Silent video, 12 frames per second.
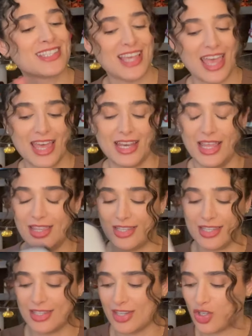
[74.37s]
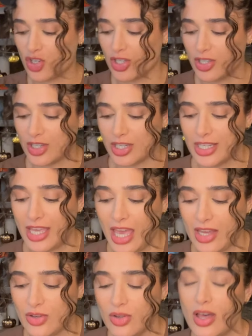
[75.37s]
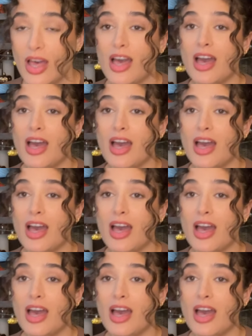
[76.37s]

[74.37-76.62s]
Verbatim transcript: and this is such a good candle.